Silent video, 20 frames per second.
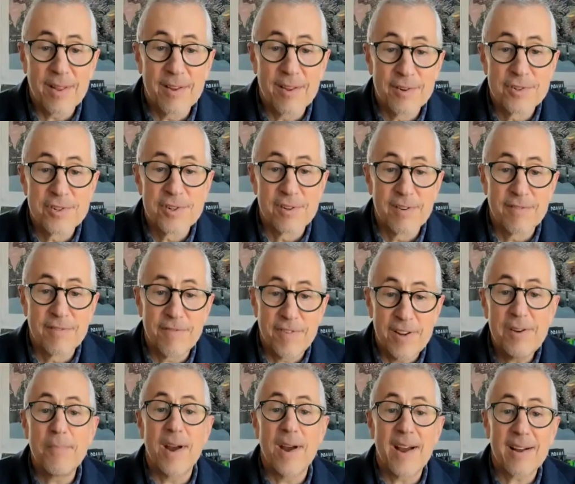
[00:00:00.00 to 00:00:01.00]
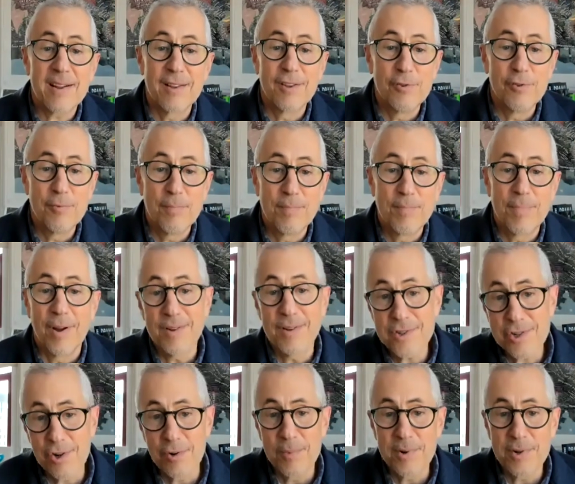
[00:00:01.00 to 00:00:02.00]
there's a feedback loop
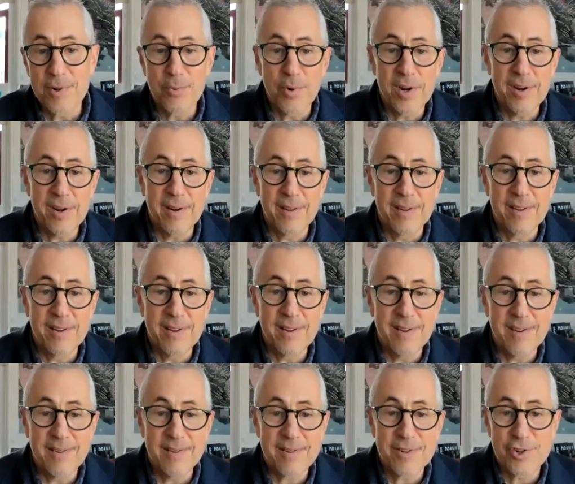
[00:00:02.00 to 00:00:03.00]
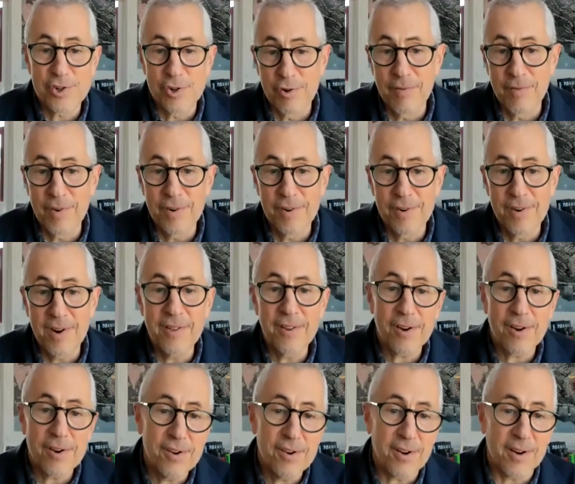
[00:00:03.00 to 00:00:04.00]
also between the server and the
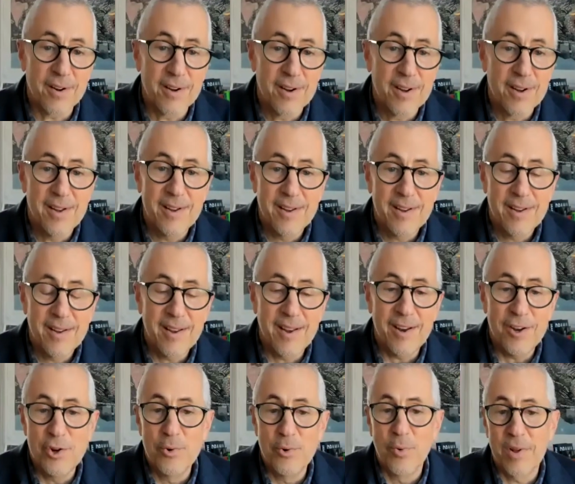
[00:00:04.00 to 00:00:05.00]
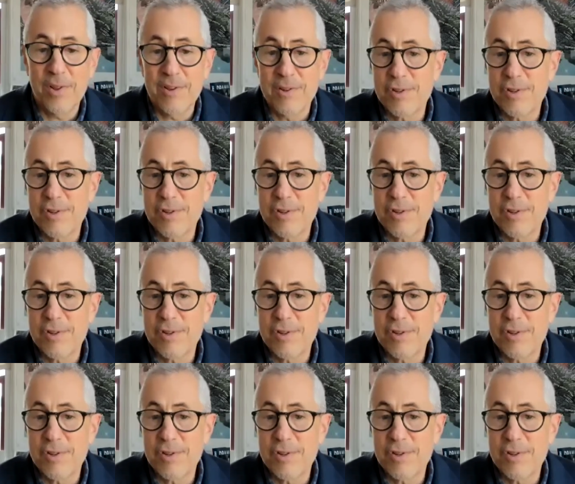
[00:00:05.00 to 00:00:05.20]
cook. And you want the